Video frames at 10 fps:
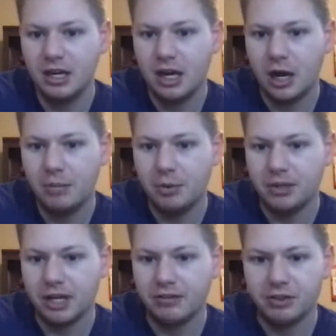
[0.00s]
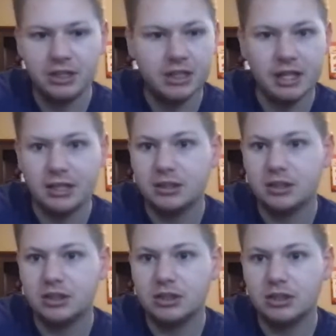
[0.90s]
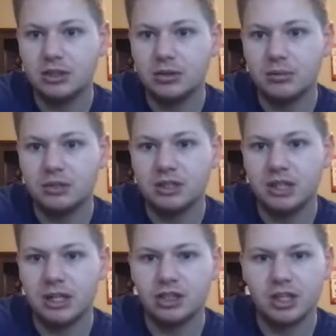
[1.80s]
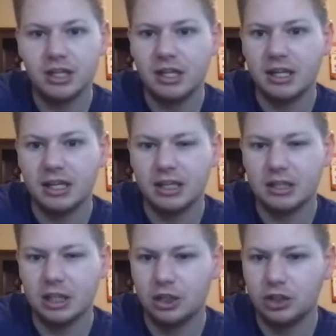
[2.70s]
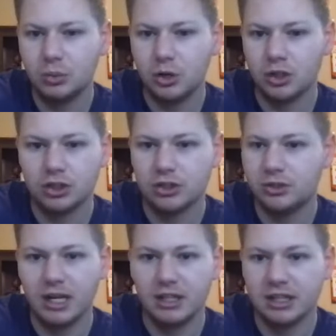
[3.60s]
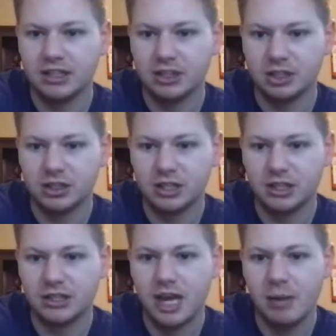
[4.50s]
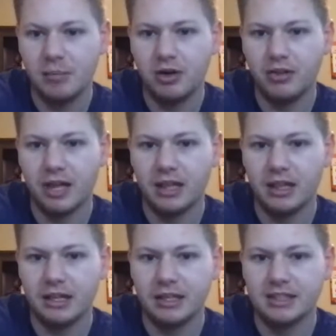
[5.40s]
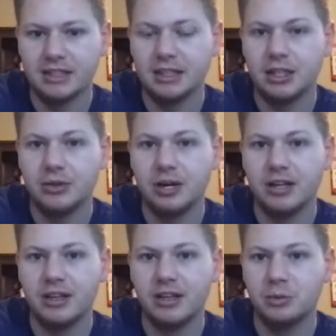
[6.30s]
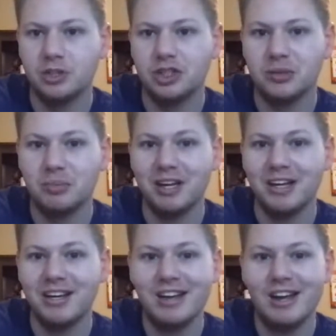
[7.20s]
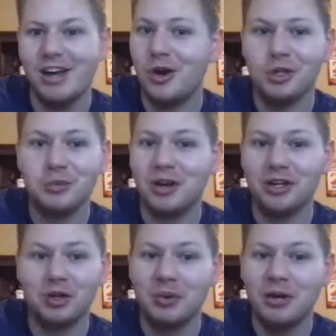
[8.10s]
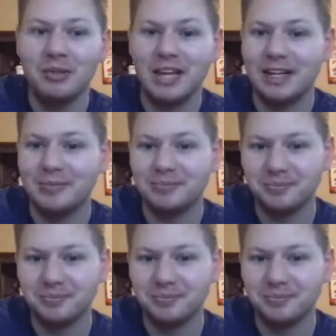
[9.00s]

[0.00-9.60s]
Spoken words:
help you with that if you need that. So let me see. I checked the link. It should work. Yeah, like I said, just tap on that link I sent you, and then we should be on our way with that.